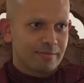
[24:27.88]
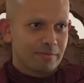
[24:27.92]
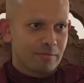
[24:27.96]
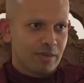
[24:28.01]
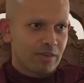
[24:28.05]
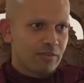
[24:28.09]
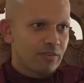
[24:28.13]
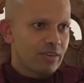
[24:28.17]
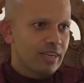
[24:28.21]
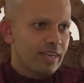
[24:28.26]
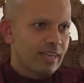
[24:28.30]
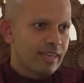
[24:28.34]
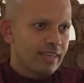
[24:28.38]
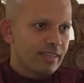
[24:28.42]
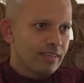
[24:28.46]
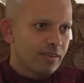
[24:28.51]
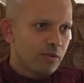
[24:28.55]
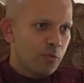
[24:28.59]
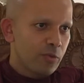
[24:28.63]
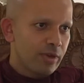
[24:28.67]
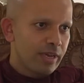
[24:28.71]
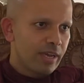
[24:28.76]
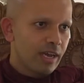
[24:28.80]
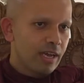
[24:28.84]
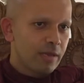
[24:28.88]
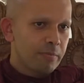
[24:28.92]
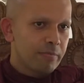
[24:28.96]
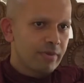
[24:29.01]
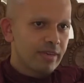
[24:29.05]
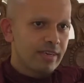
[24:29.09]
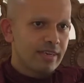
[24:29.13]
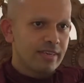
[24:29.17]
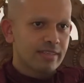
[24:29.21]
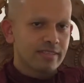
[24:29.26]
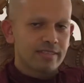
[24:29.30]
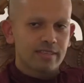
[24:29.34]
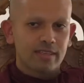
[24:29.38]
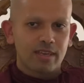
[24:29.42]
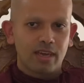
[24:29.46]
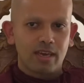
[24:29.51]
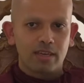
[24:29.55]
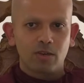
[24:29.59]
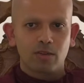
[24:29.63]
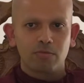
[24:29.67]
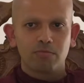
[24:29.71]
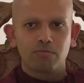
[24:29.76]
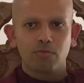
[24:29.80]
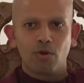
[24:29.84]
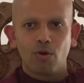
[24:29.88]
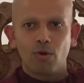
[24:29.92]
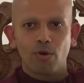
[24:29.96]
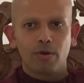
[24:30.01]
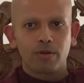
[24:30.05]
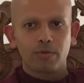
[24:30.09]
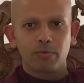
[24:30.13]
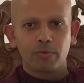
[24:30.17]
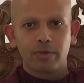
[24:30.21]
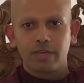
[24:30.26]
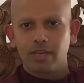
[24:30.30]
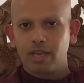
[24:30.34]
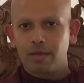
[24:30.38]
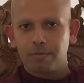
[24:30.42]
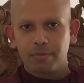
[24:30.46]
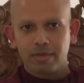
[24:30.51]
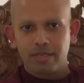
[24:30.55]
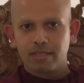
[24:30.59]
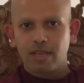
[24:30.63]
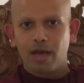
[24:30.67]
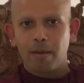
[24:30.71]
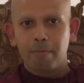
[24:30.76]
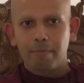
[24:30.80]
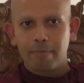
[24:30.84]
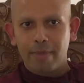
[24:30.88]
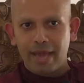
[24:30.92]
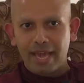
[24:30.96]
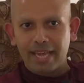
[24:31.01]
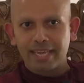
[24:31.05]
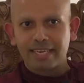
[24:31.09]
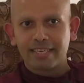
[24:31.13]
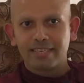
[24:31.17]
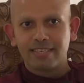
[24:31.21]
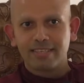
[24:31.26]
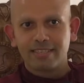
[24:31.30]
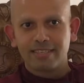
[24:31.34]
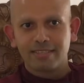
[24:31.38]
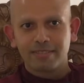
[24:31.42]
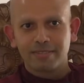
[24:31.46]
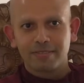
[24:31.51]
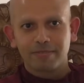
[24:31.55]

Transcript: But really, VIPs are not born, VIPs are made.